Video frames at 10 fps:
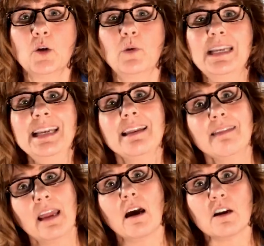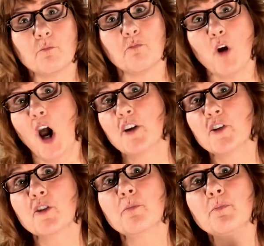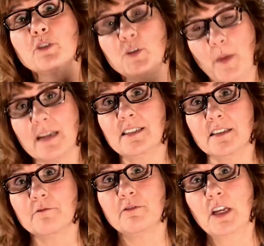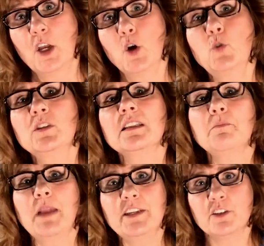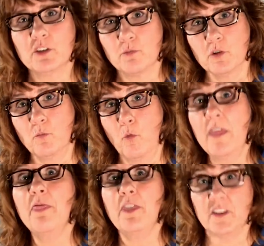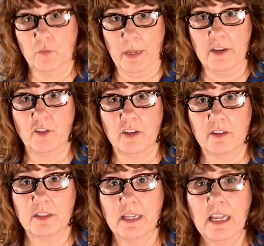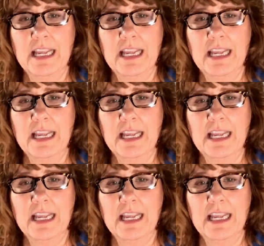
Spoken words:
We need to think on a broader perspective. Who's in the patient's room with this patient?